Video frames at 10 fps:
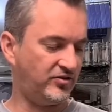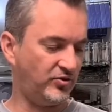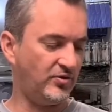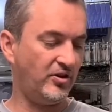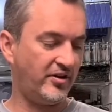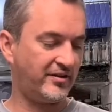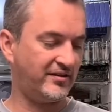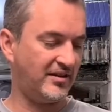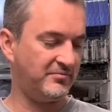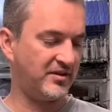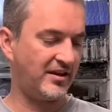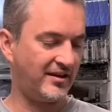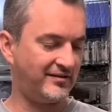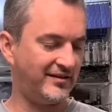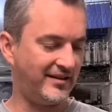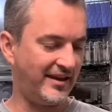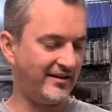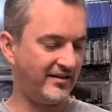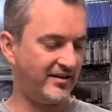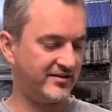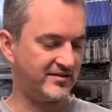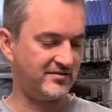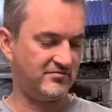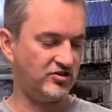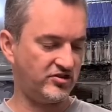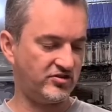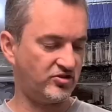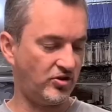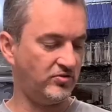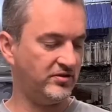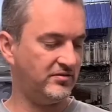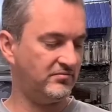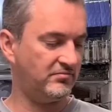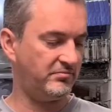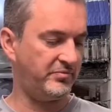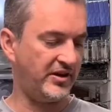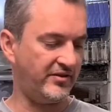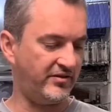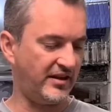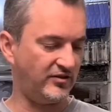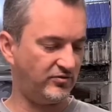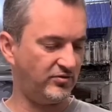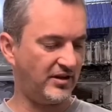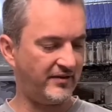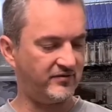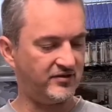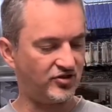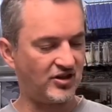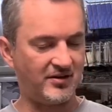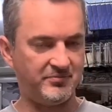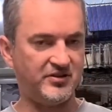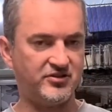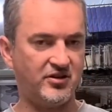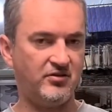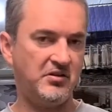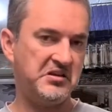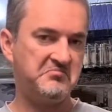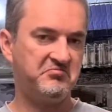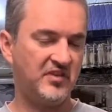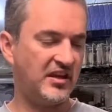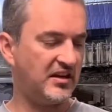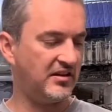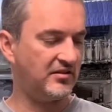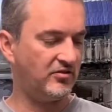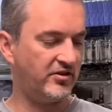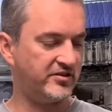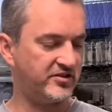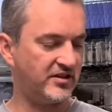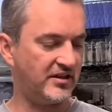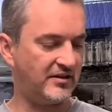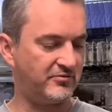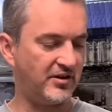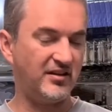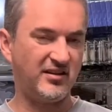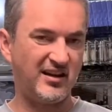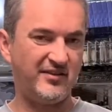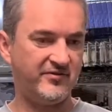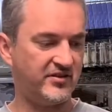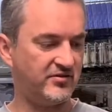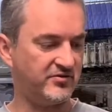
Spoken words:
do like the MK18 Handguards, solid, but they do have the sharp bit. So getting a nice rail cover